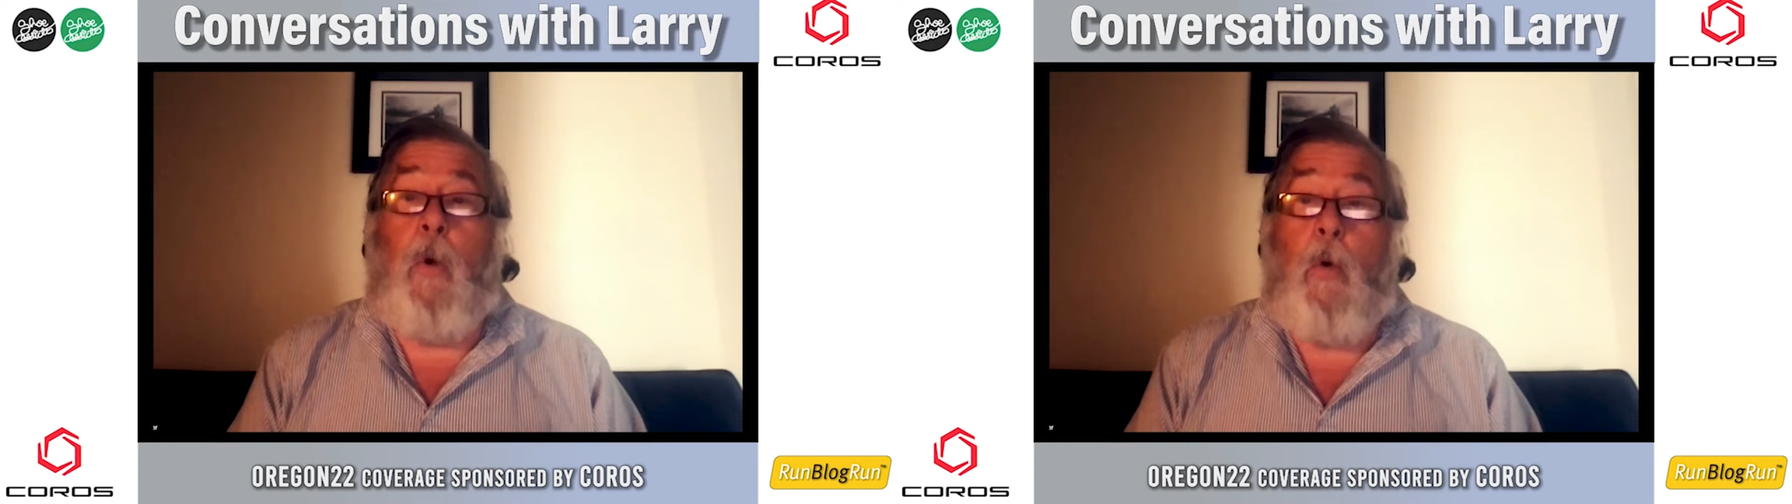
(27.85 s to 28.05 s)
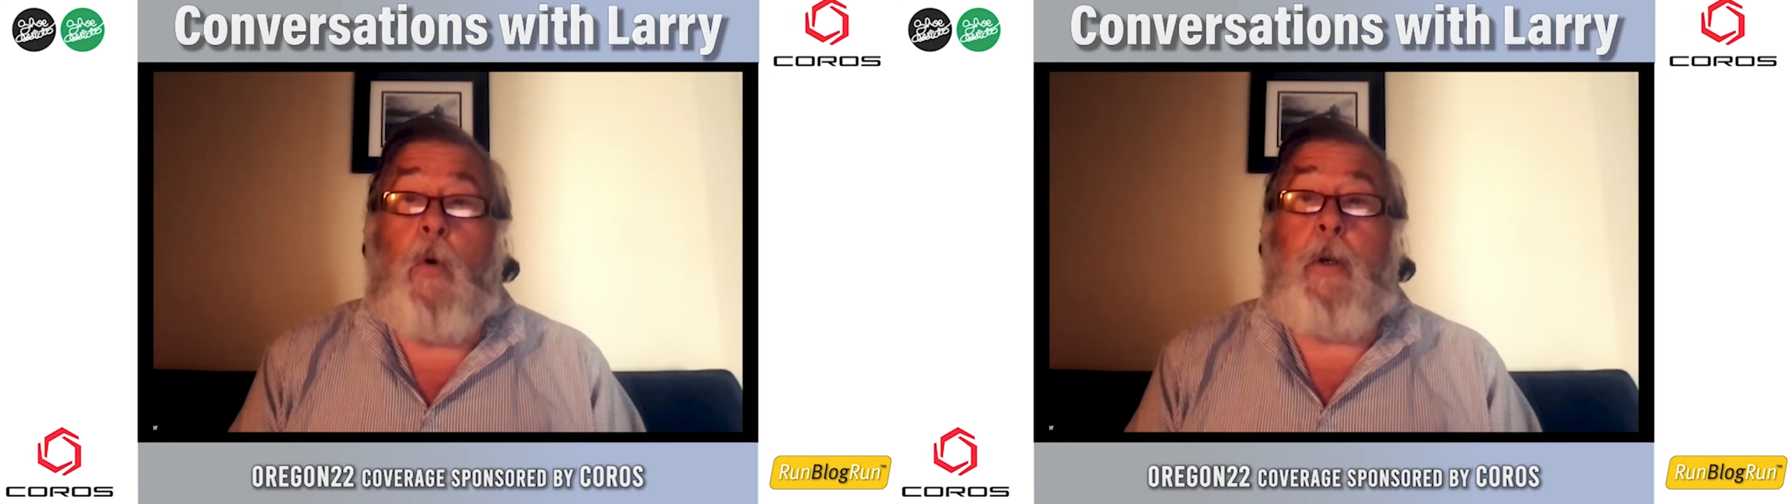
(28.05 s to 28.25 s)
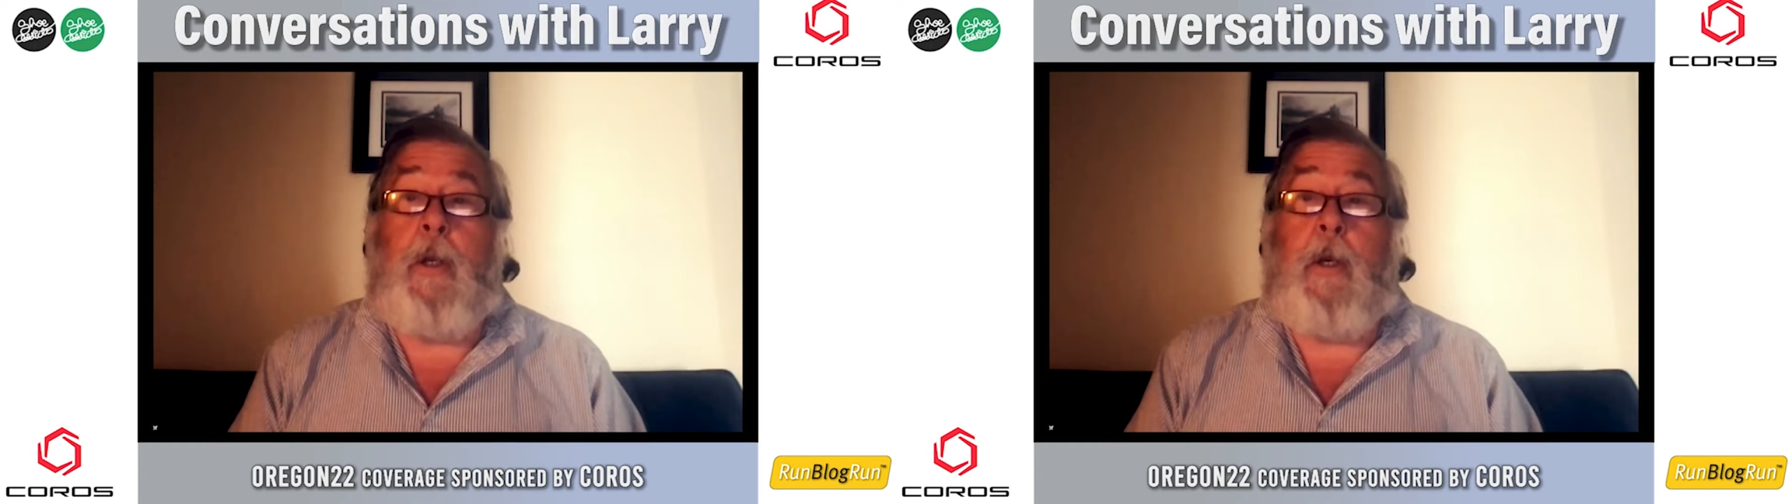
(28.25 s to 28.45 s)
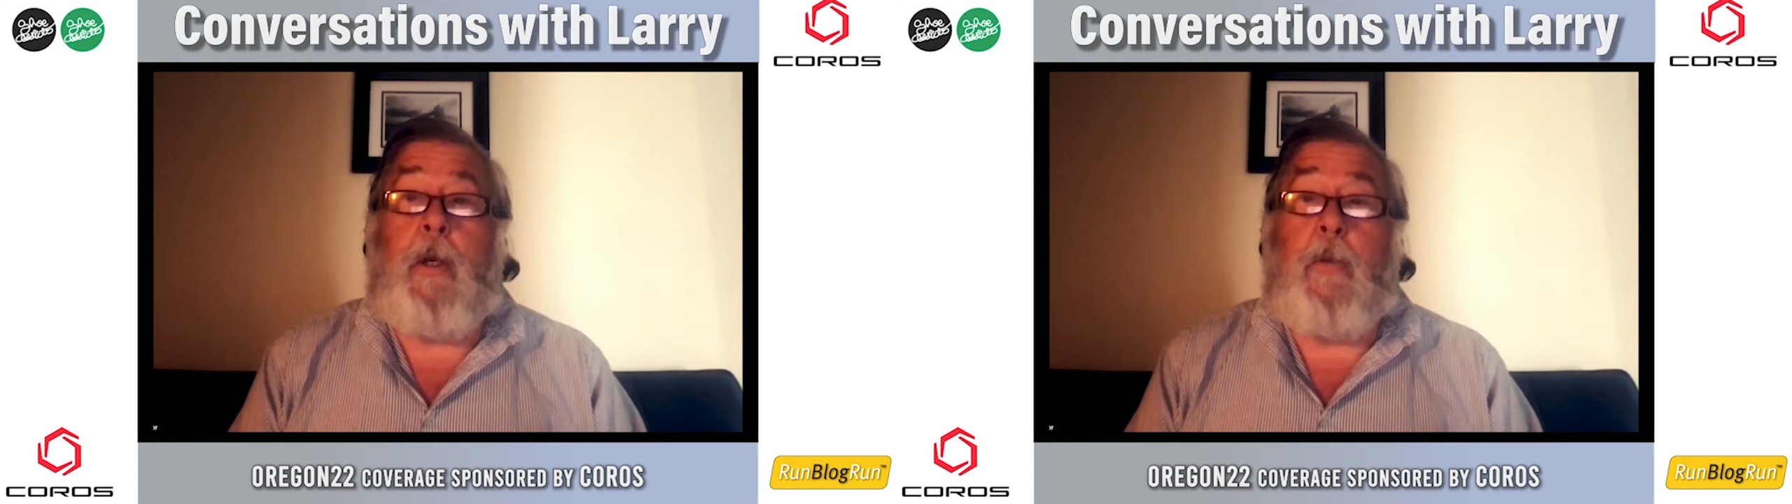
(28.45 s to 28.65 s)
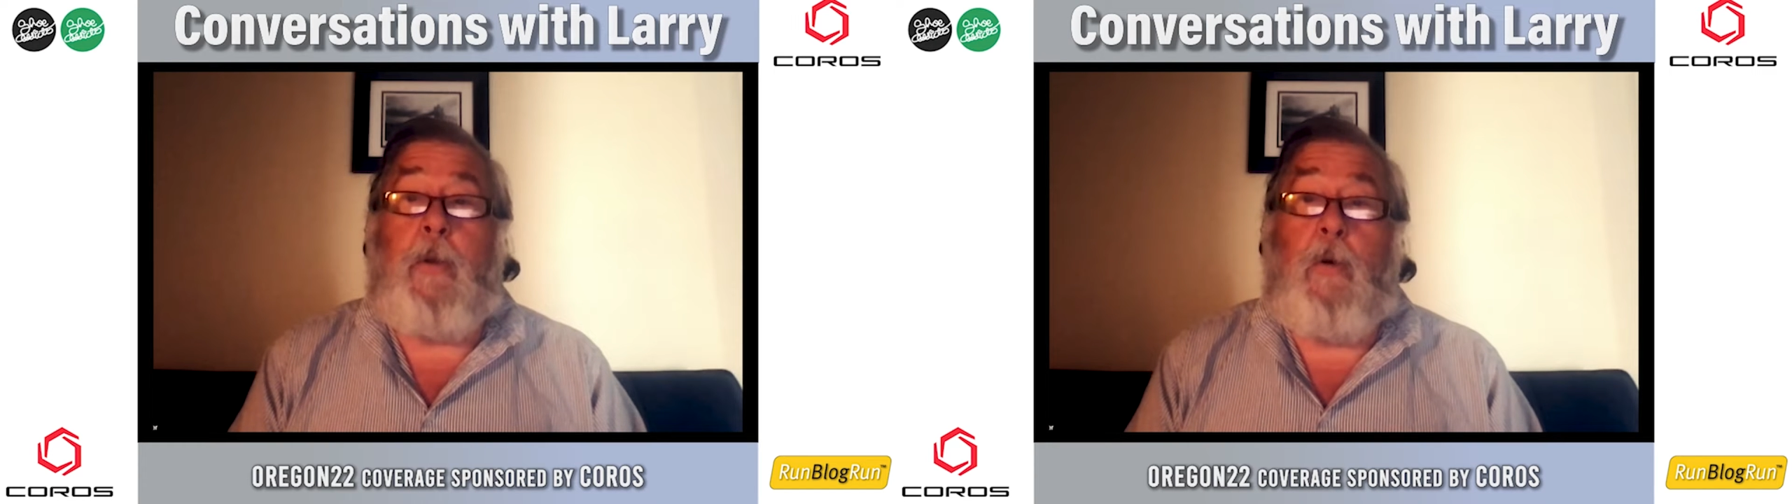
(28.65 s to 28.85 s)
Oregon,
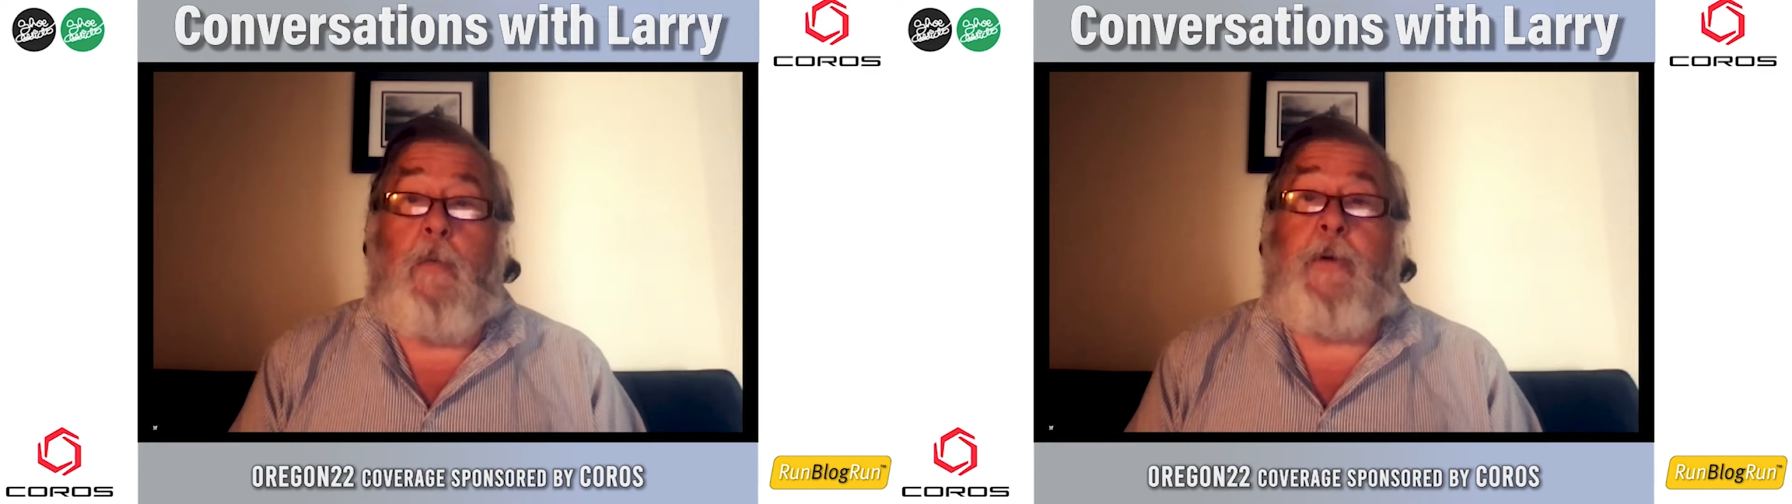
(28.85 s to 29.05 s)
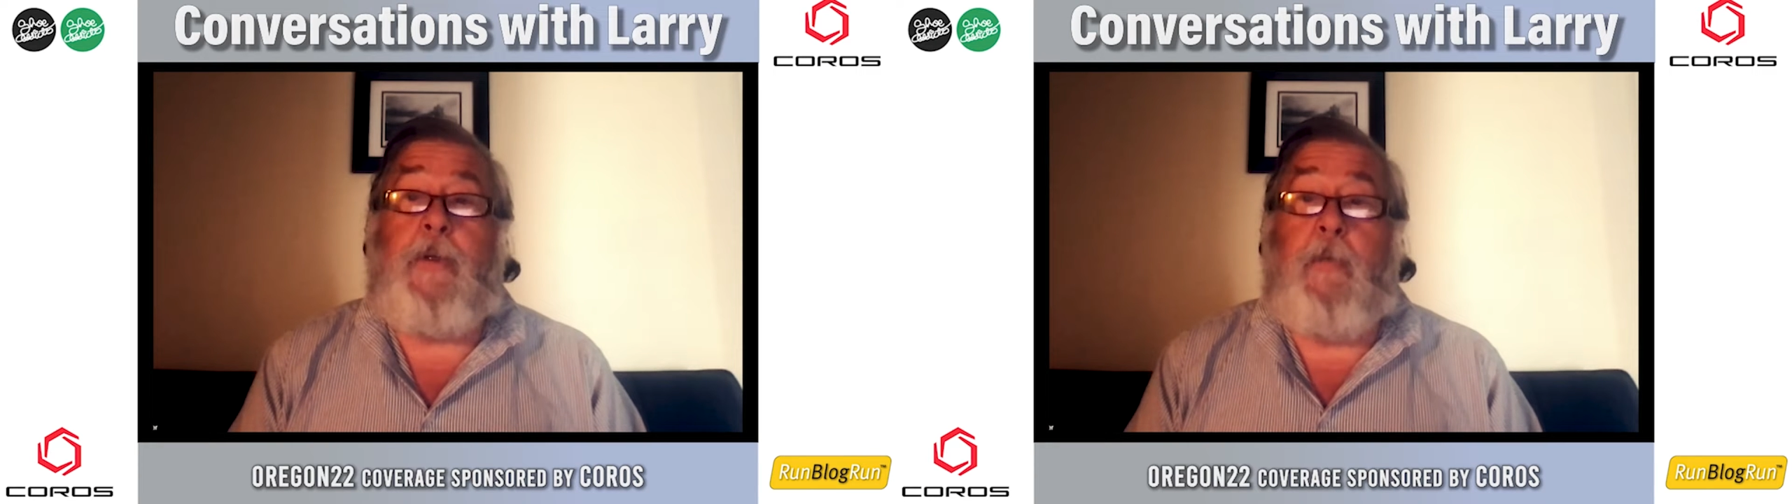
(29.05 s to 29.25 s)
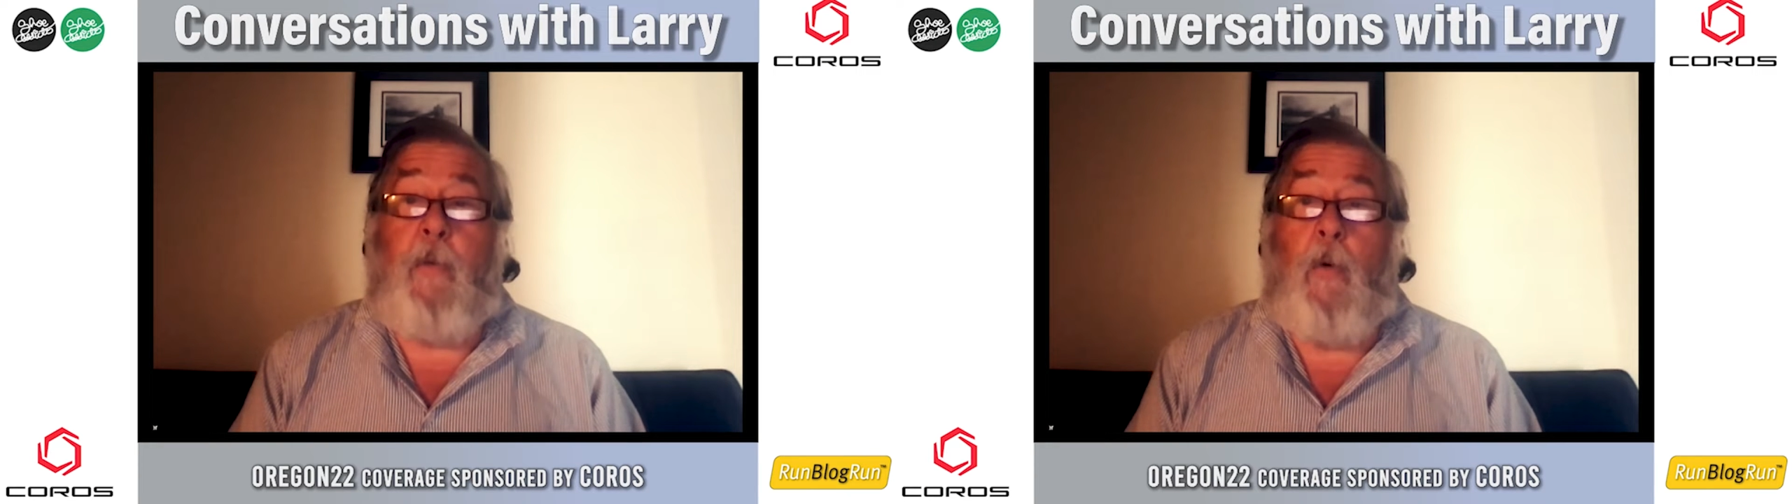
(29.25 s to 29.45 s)
and the University of